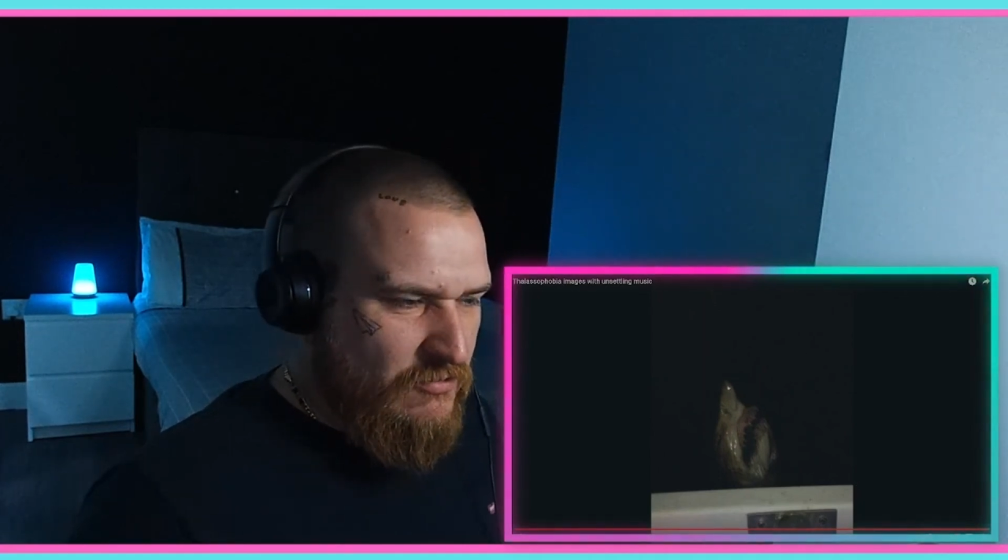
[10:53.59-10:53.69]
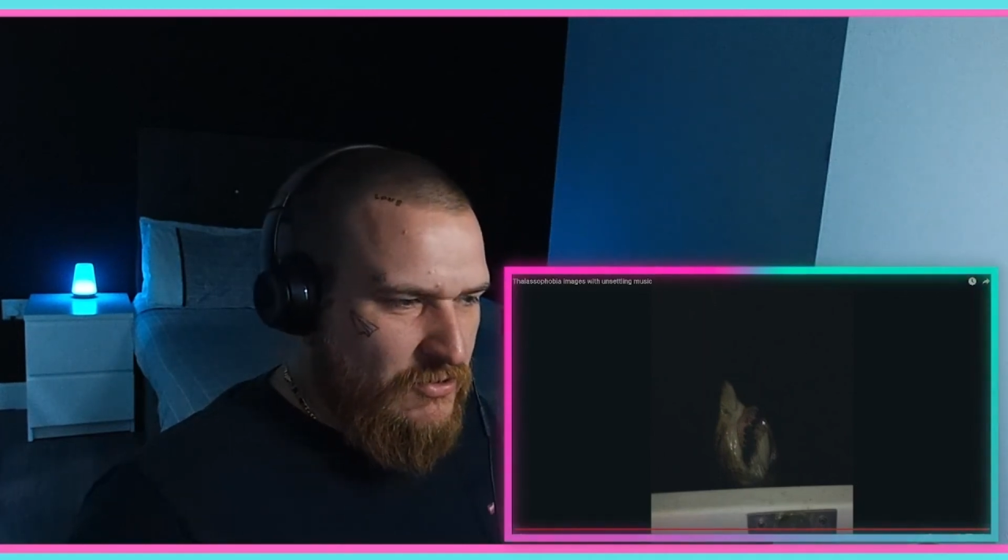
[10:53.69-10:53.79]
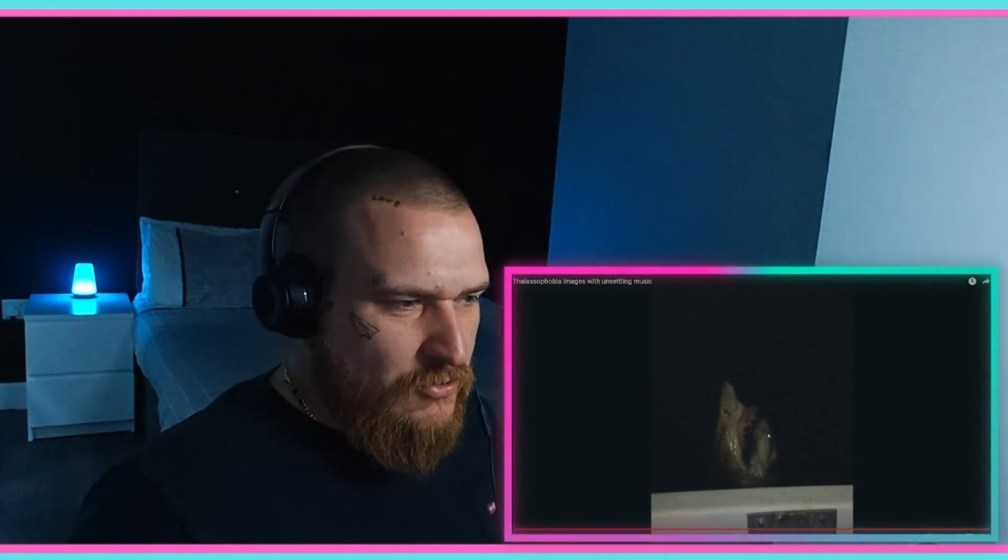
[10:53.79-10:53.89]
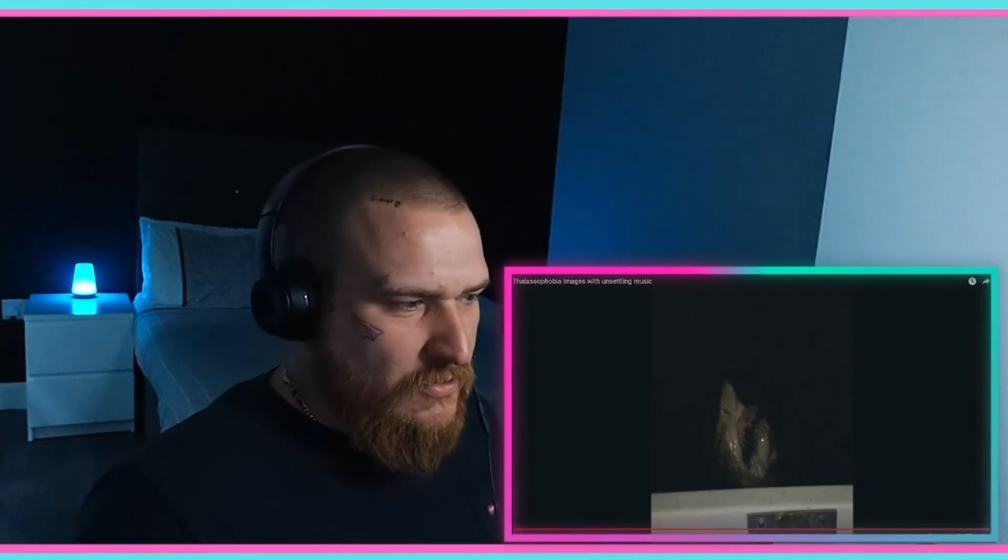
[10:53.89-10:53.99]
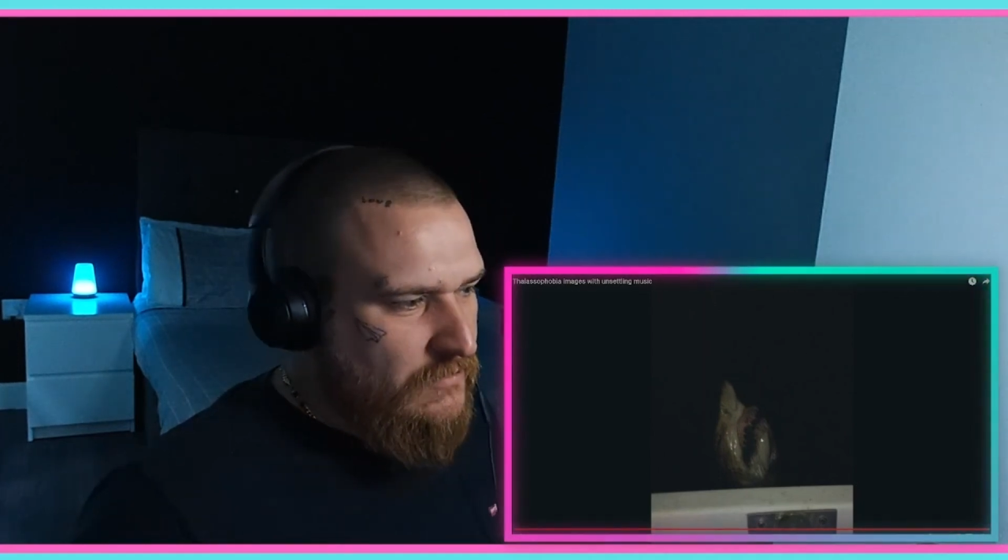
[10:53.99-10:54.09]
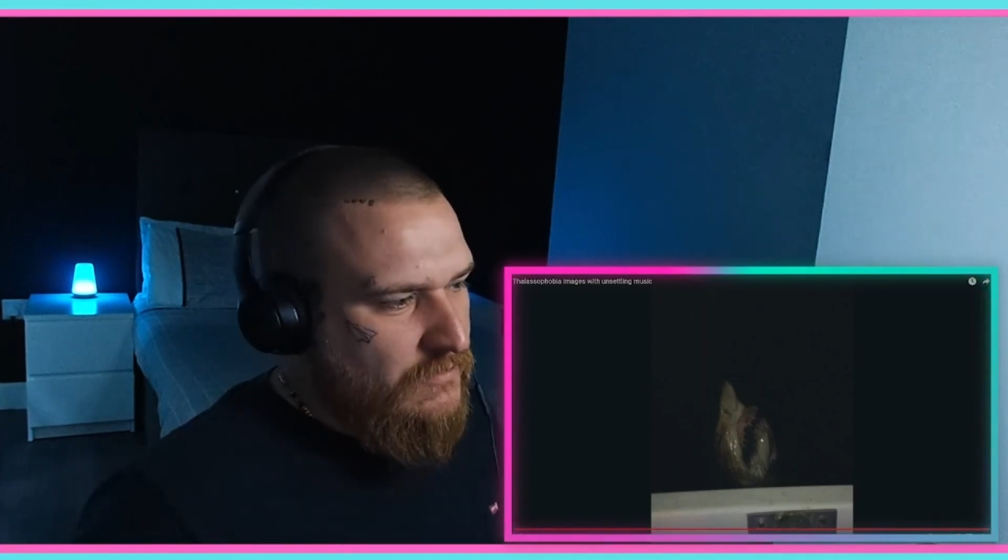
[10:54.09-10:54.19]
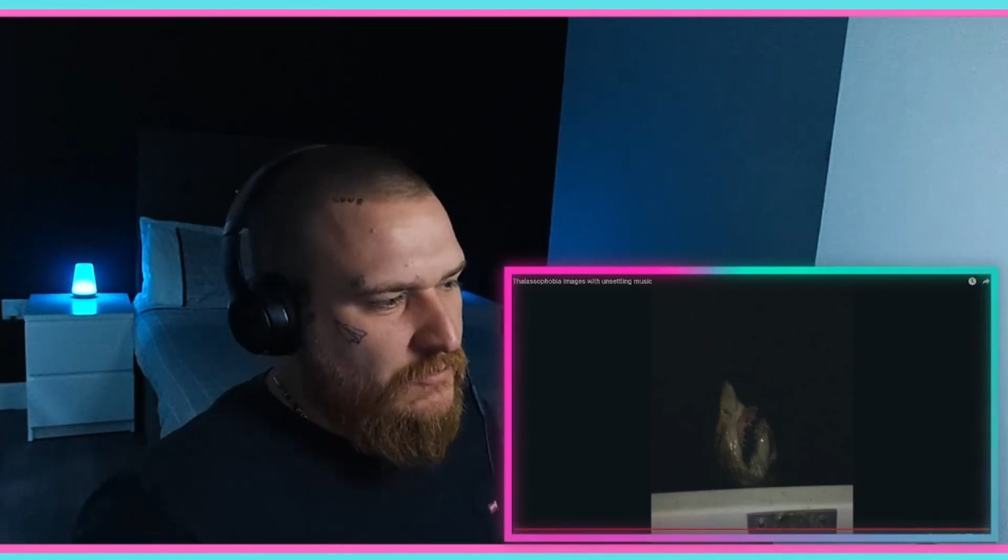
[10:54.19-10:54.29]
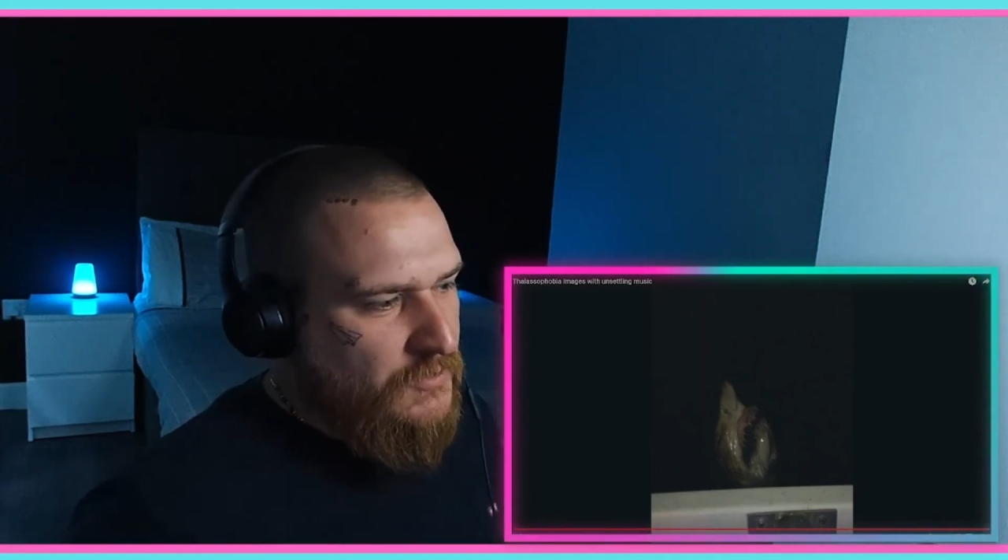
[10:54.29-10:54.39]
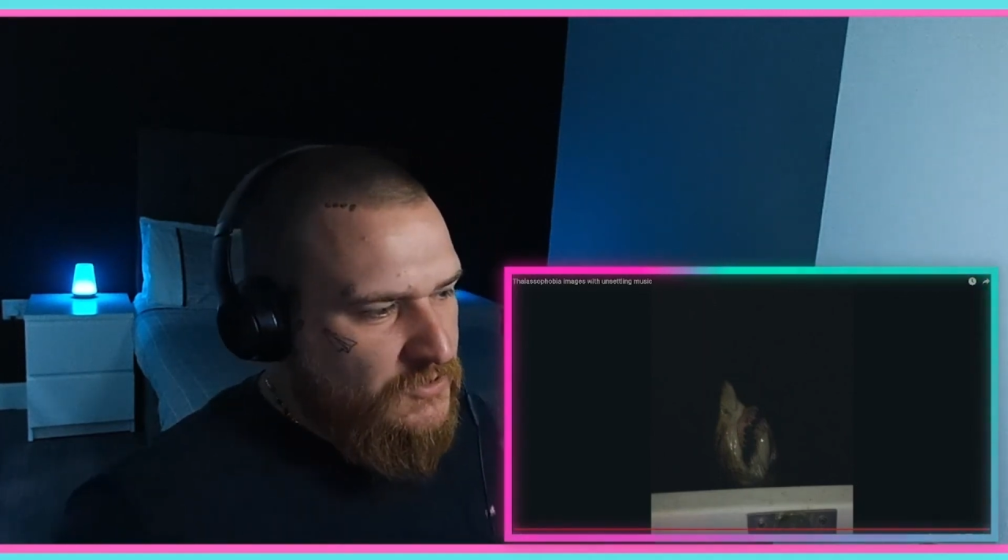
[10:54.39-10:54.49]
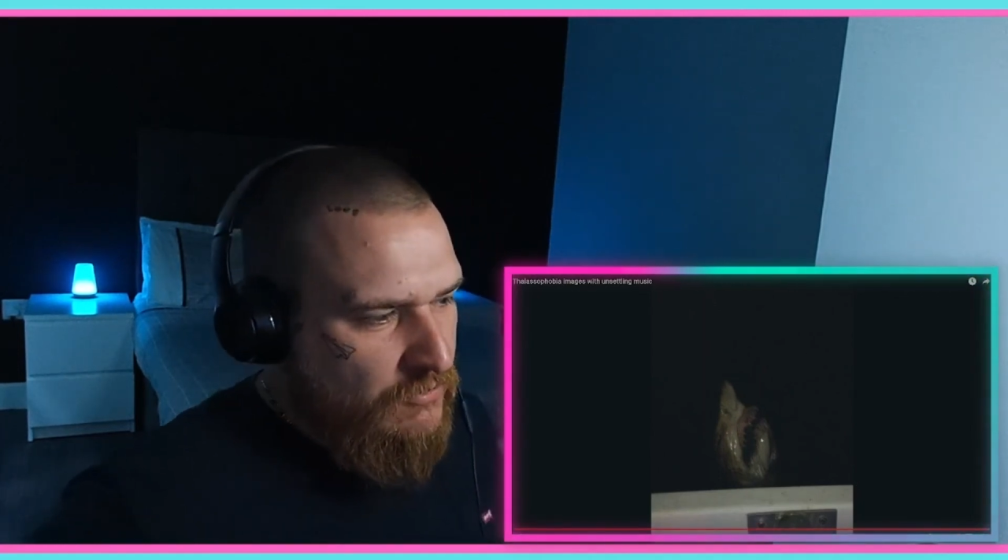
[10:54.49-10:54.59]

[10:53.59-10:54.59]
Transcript: really doing anything for me.